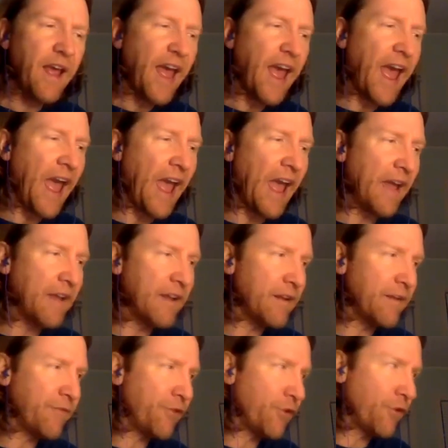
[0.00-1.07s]
and
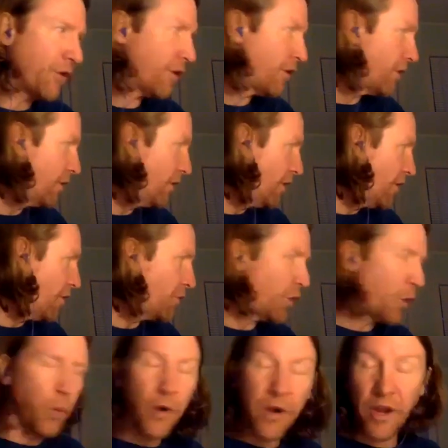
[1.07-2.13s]
if you're
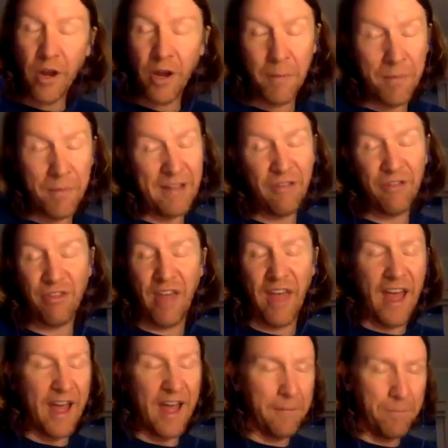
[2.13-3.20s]
working on a beach
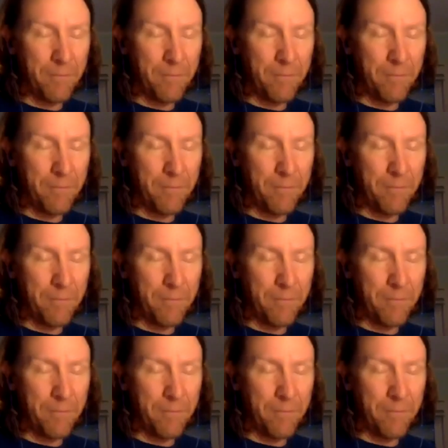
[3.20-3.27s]
that